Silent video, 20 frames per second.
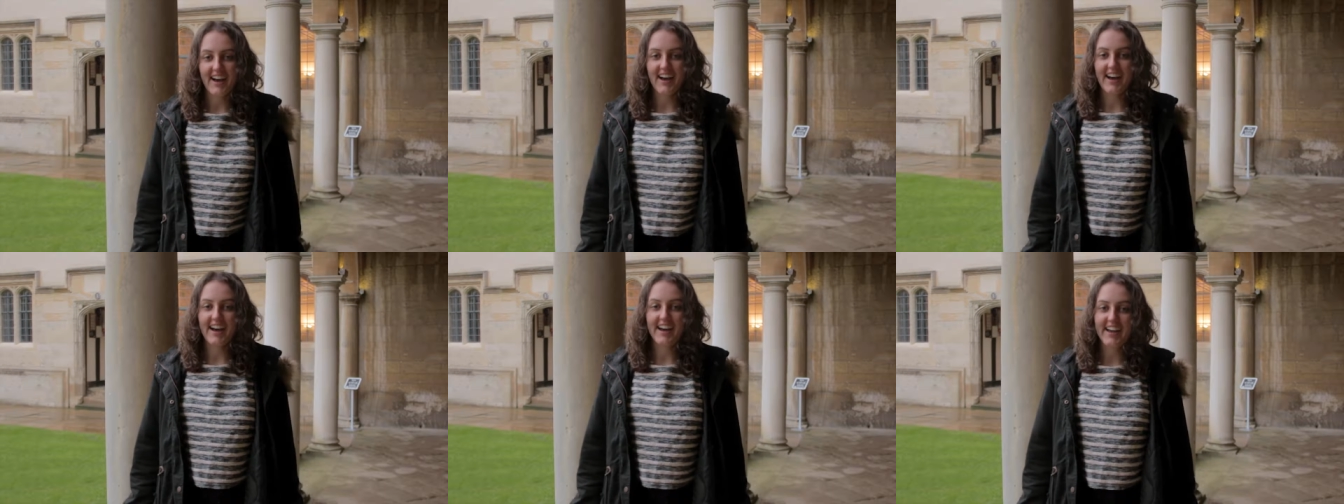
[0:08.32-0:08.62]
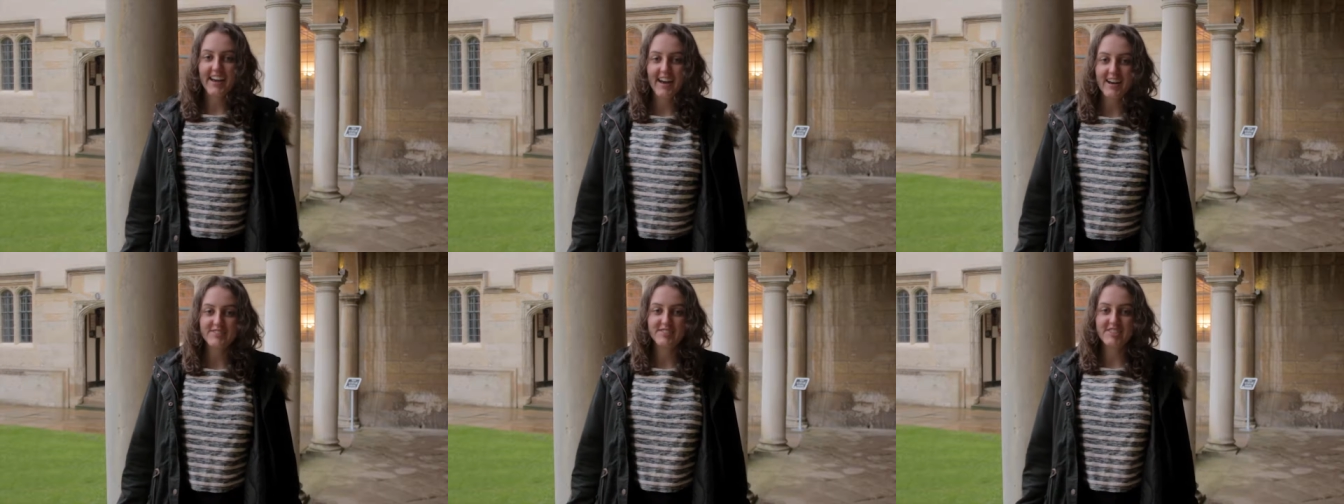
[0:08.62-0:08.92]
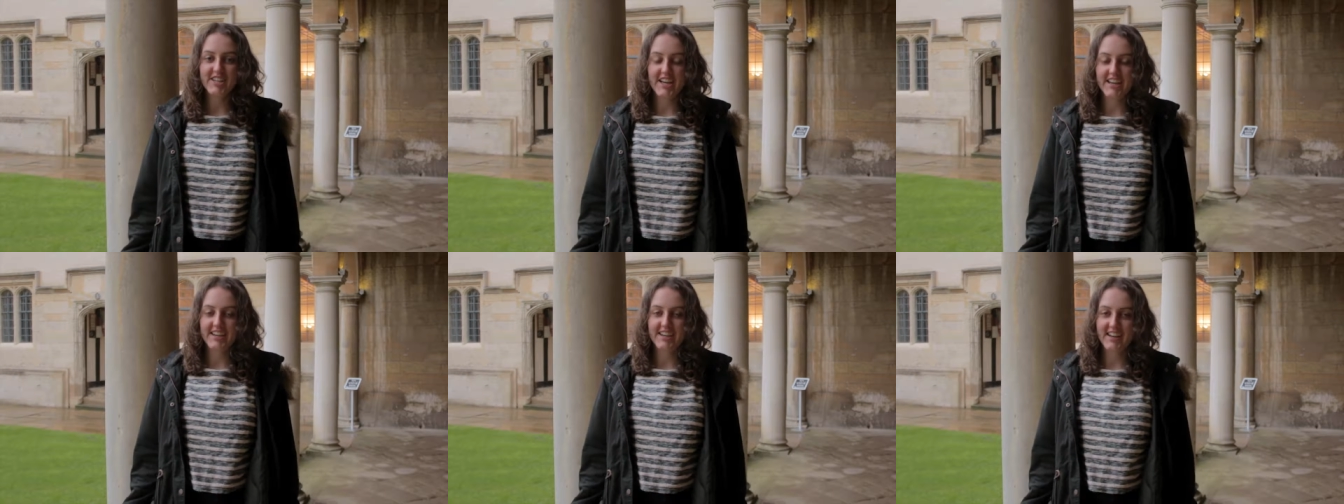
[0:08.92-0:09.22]
Hi, I'm
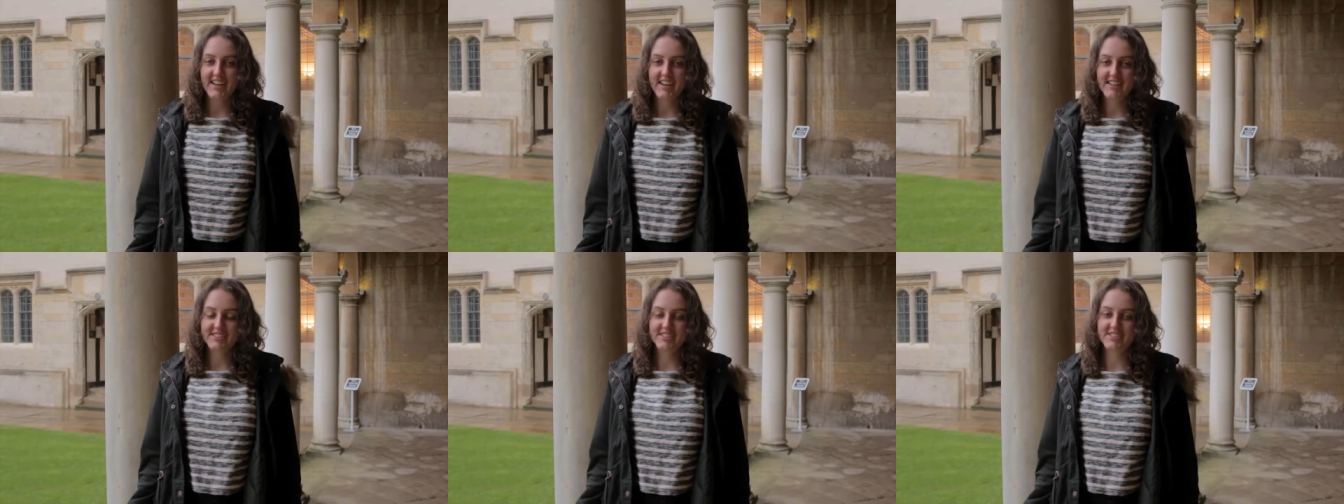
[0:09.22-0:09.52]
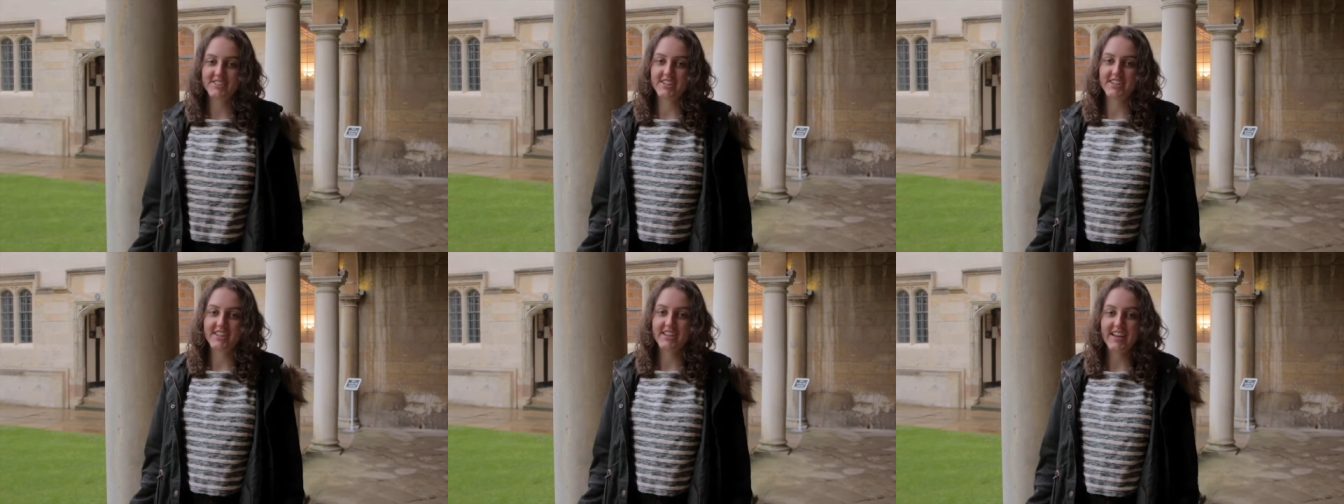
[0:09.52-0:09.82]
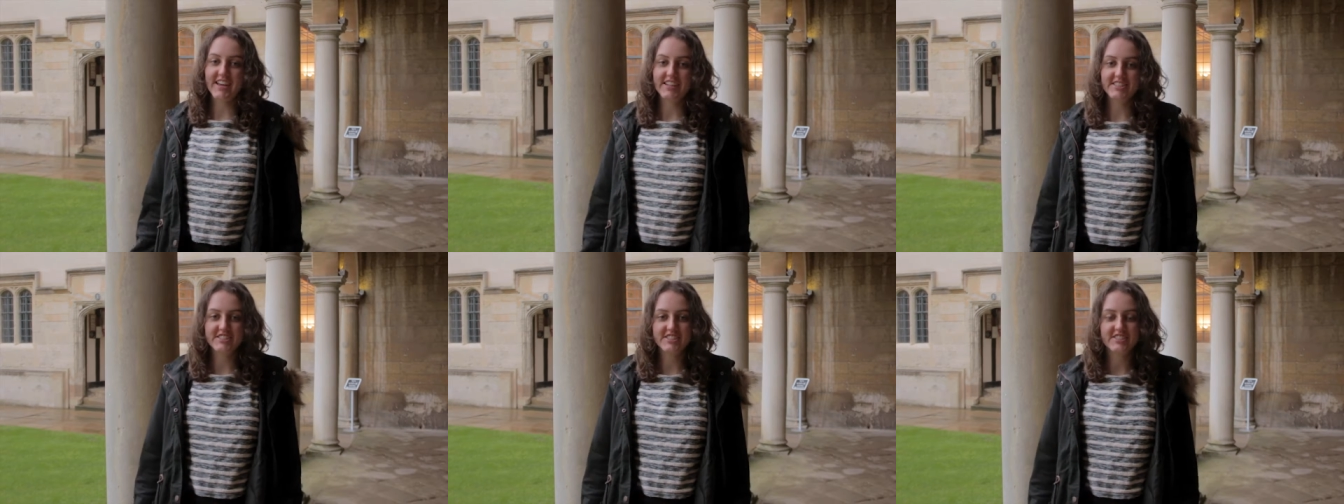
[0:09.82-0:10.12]
Jen. I
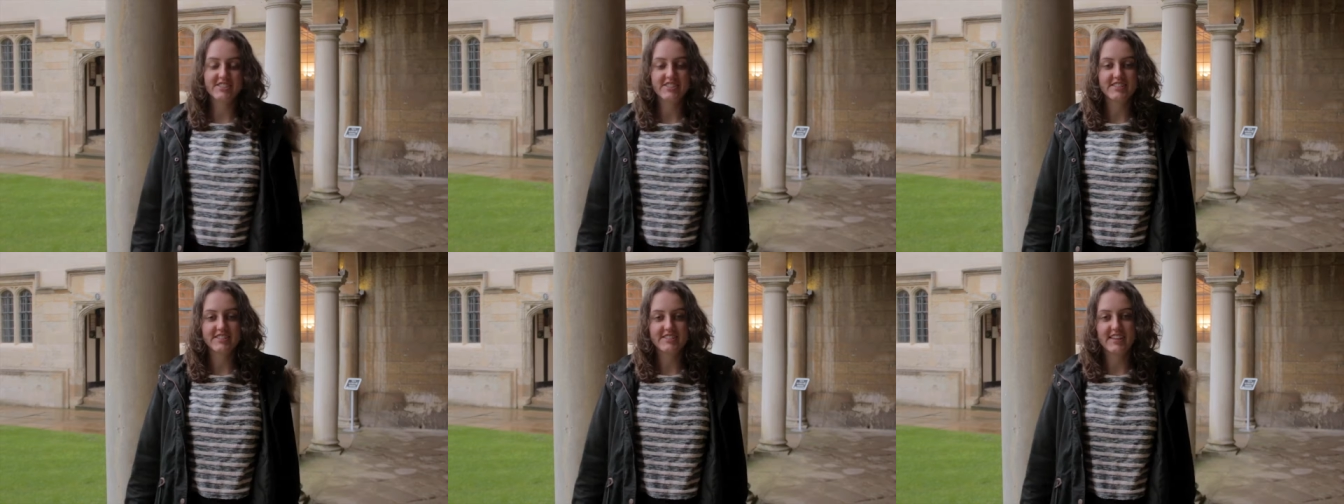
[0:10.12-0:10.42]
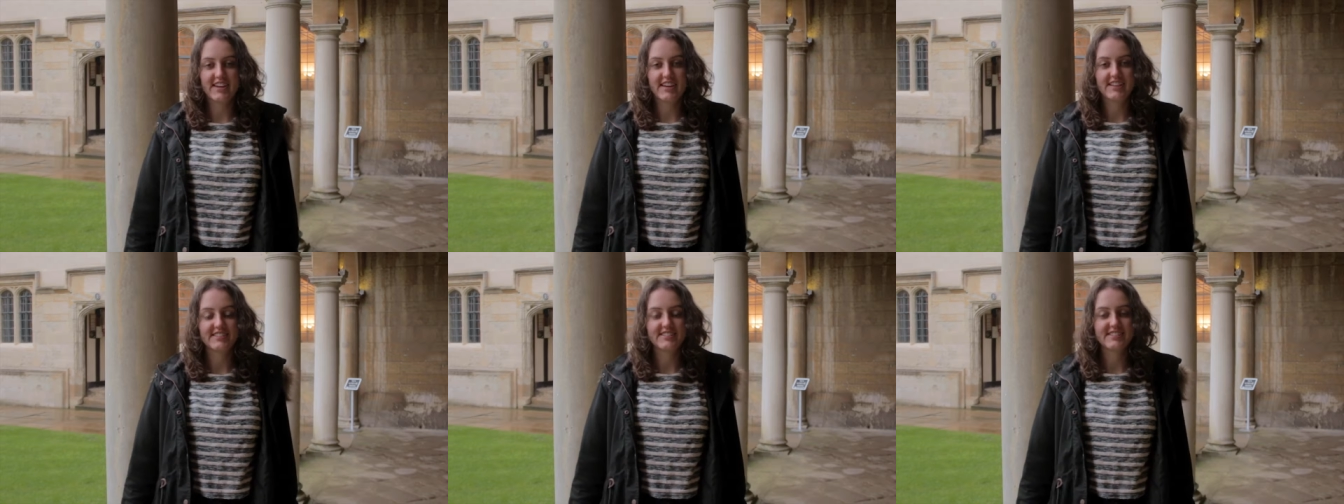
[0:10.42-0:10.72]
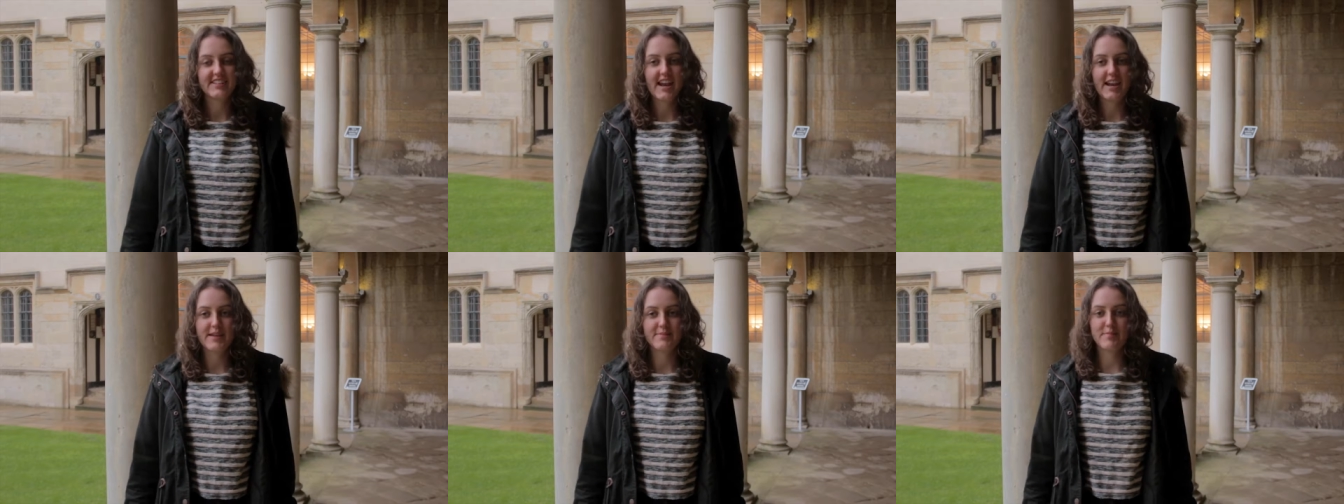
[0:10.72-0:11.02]
study engineering
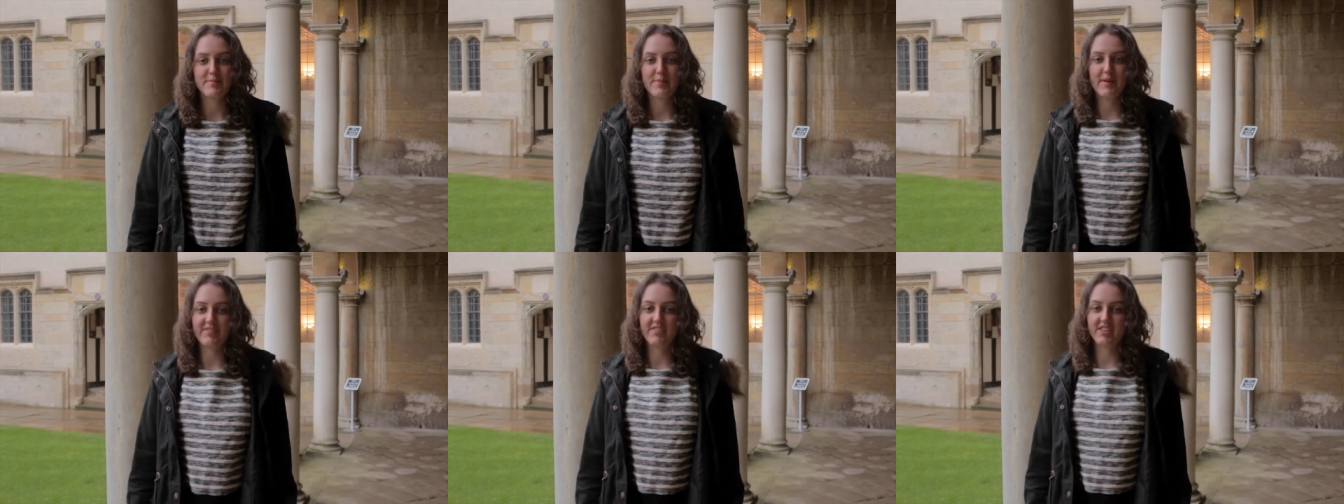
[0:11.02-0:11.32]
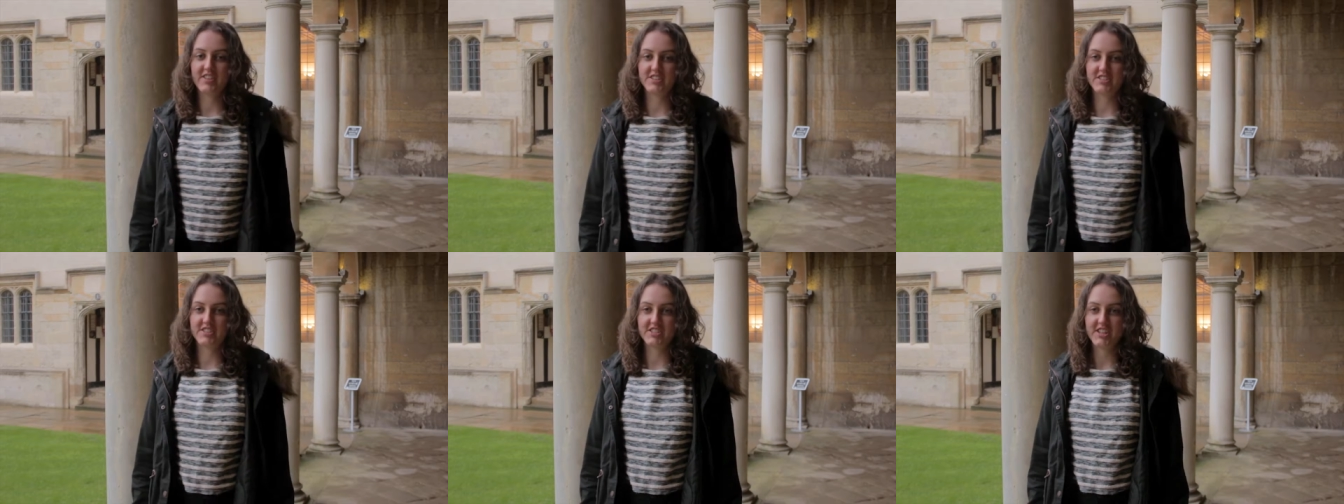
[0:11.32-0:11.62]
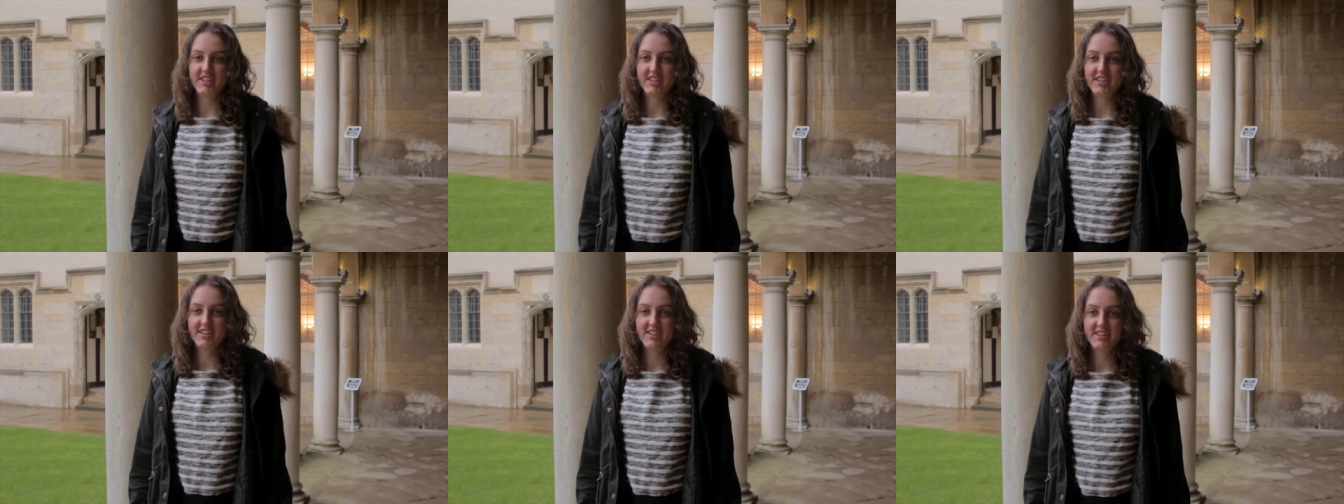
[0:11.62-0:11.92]
science and I'm in my first
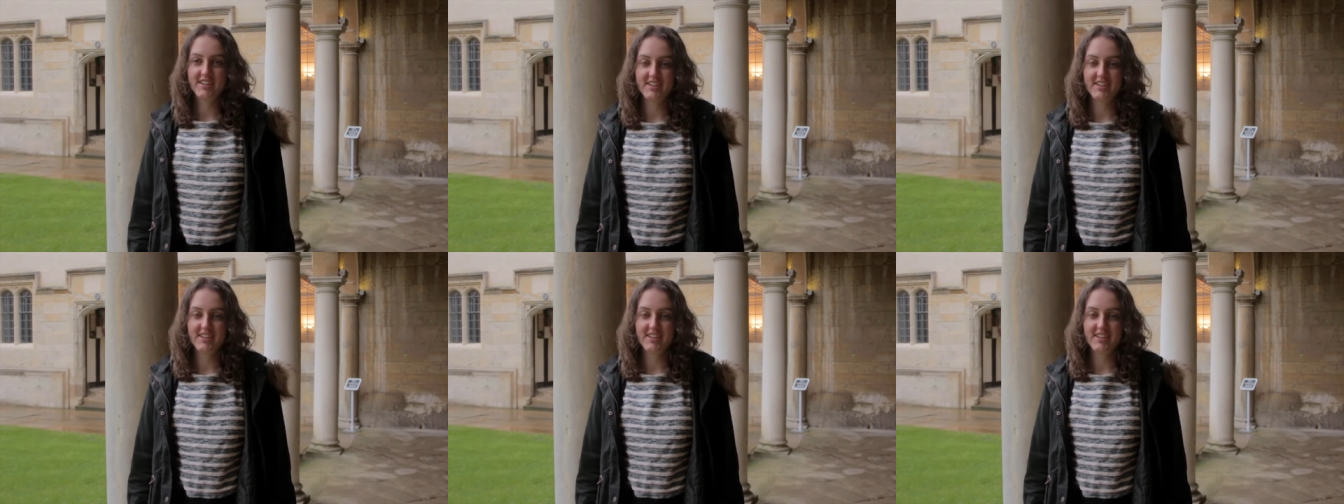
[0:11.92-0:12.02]
year.